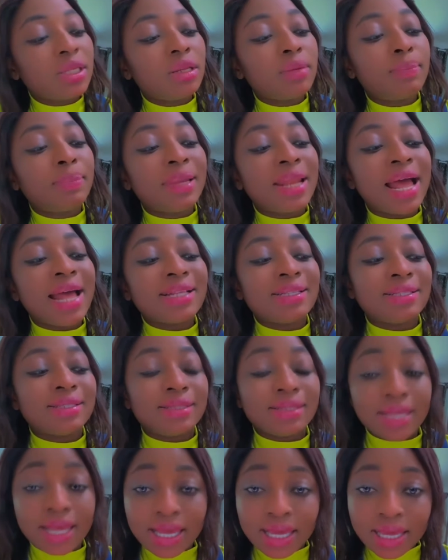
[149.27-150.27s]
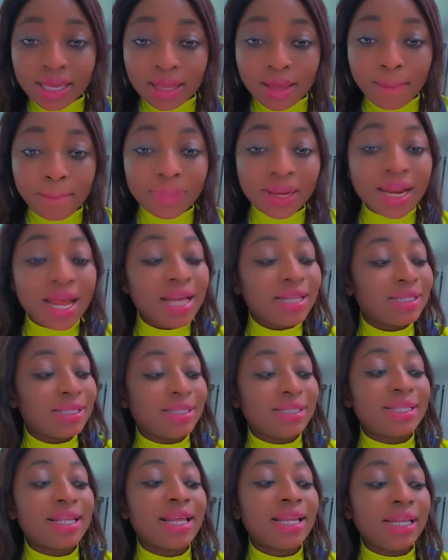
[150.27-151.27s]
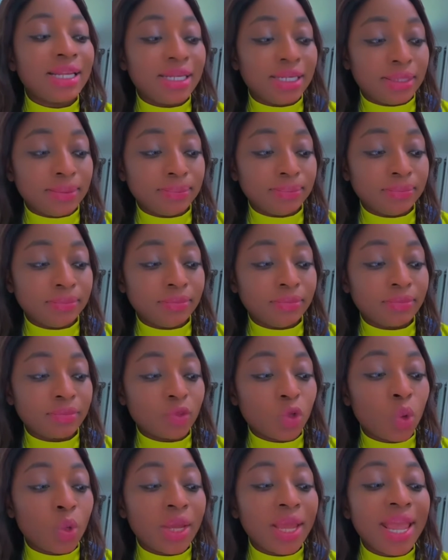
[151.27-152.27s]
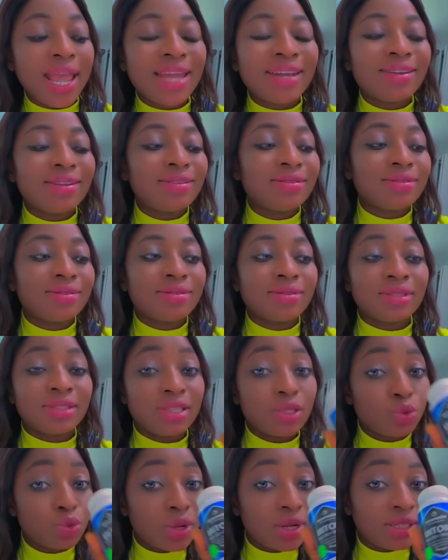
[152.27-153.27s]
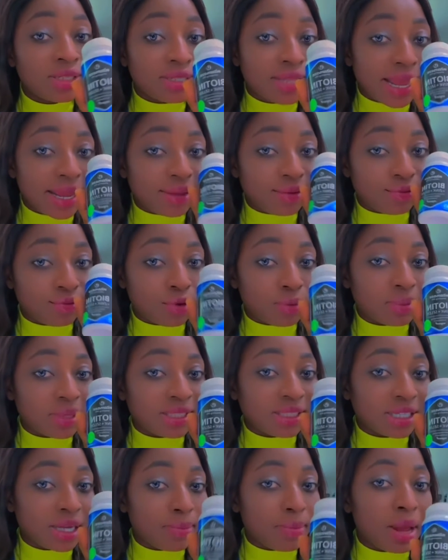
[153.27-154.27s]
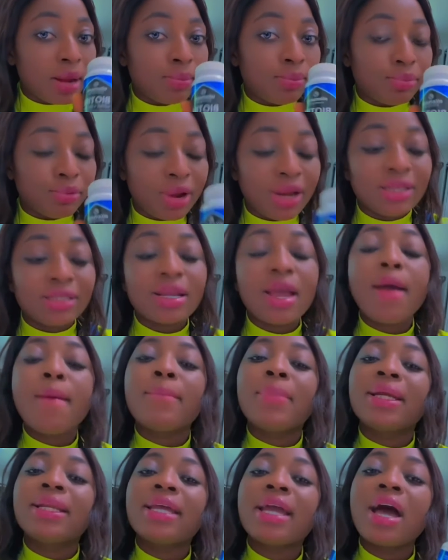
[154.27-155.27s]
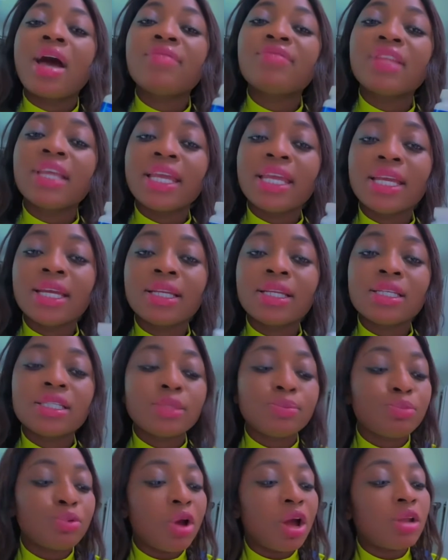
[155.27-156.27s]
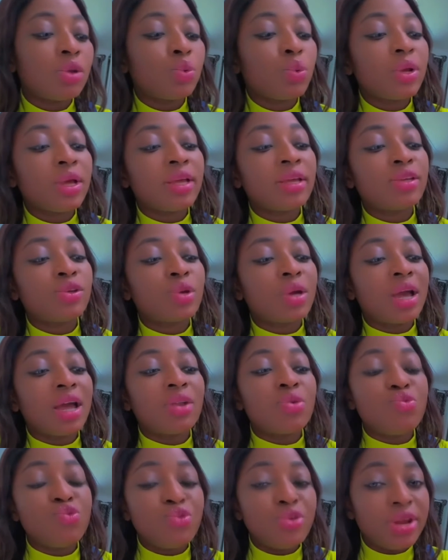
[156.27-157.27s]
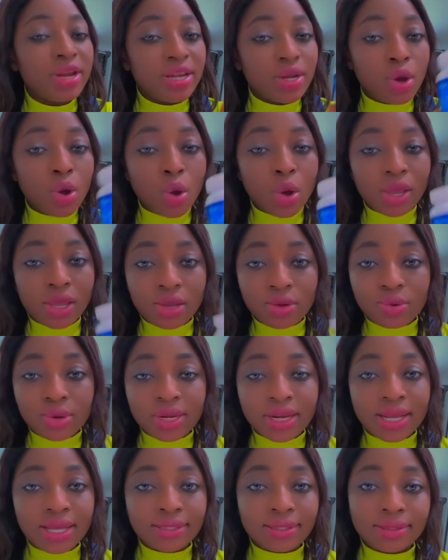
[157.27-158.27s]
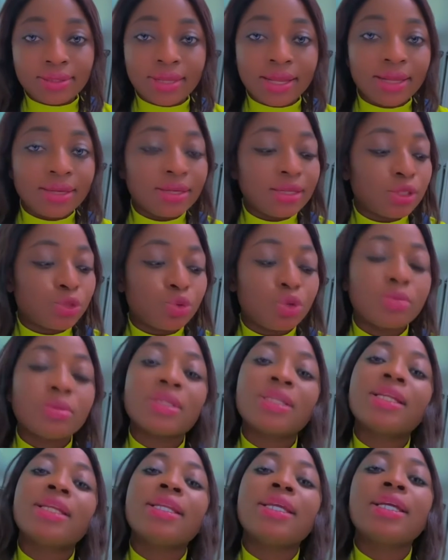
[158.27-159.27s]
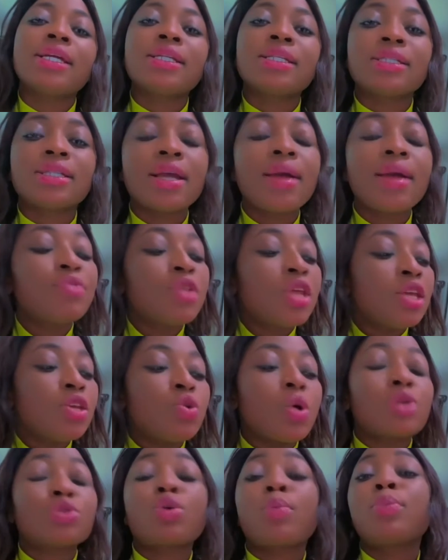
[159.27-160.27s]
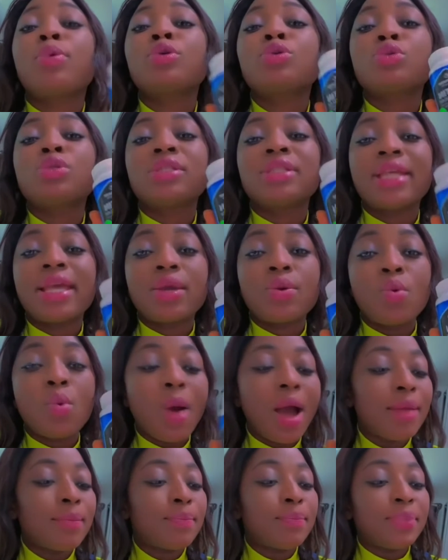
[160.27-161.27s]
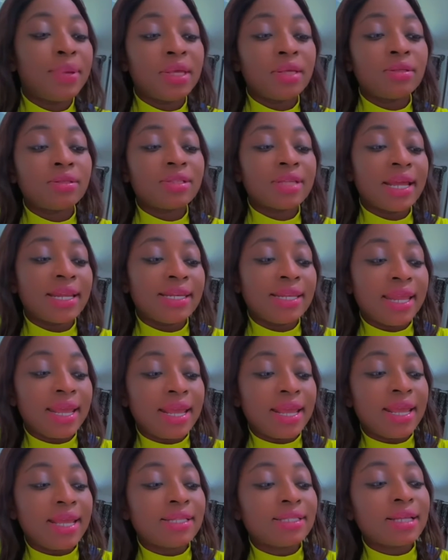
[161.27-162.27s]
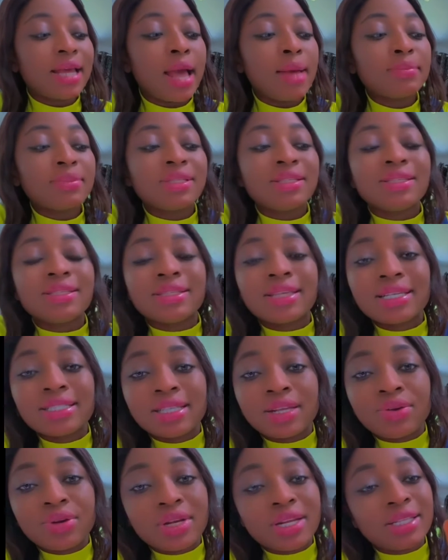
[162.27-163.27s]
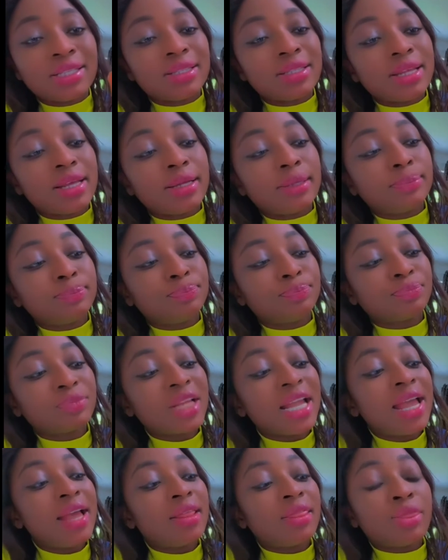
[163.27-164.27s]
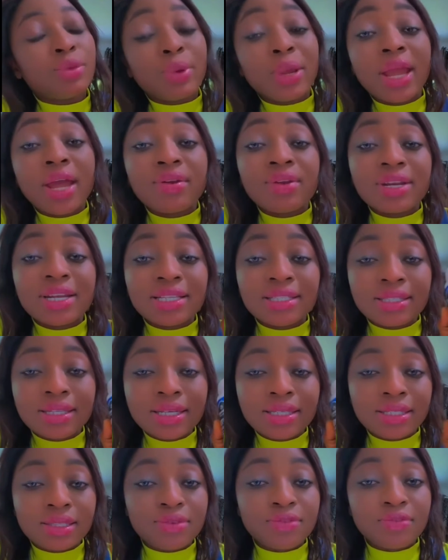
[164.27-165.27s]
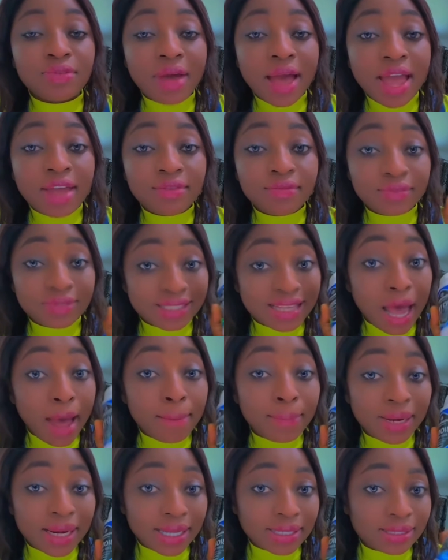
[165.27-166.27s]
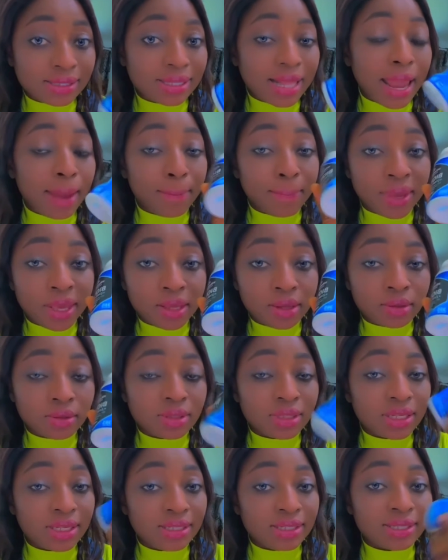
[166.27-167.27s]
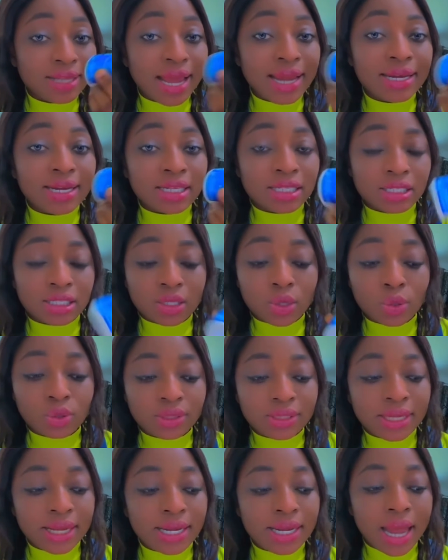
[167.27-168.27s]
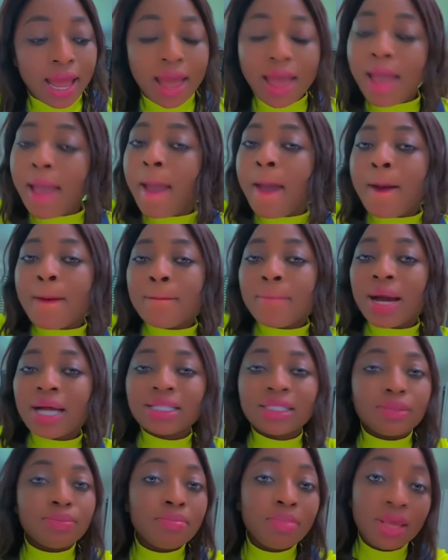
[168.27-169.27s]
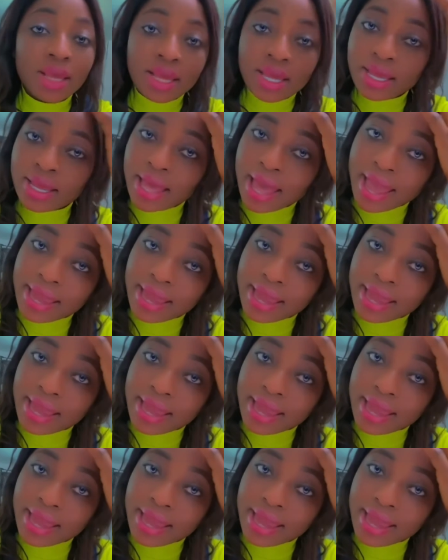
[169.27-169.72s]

plus zinc plus selenium. Okay, and this one is like from the German brand, but they have the English brand where you can read all ingredients and description in English. You are supposed to take 1 pills a day. It comes in 365 tablets, like pills inside this container. But me,